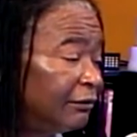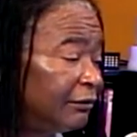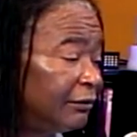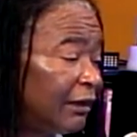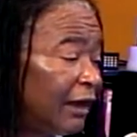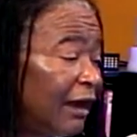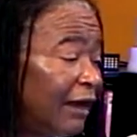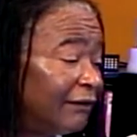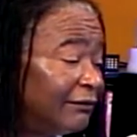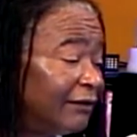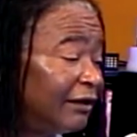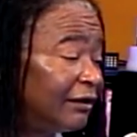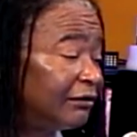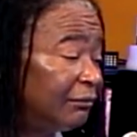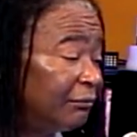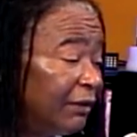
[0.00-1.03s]
Like I
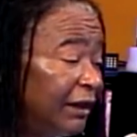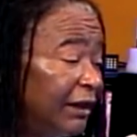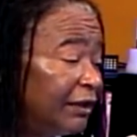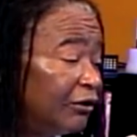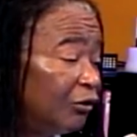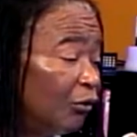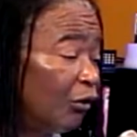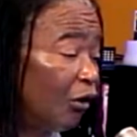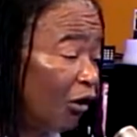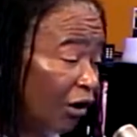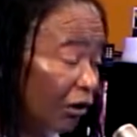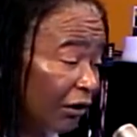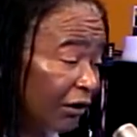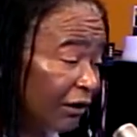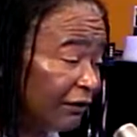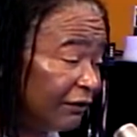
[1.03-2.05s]
said, to me, New
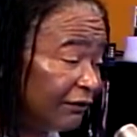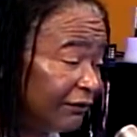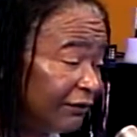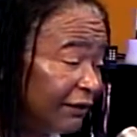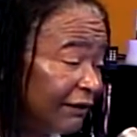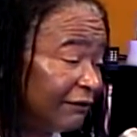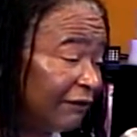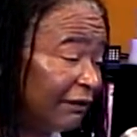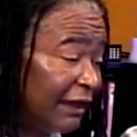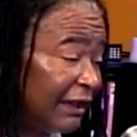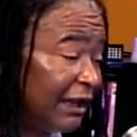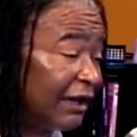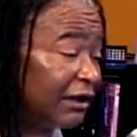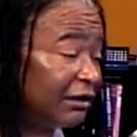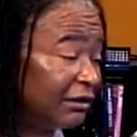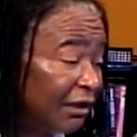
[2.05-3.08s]
Orleans is in
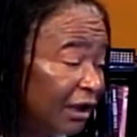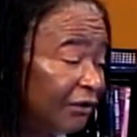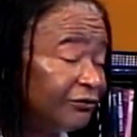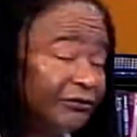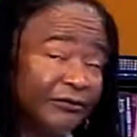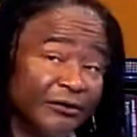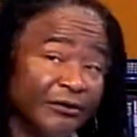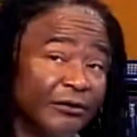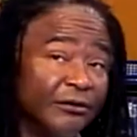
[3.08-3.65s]
a cluster.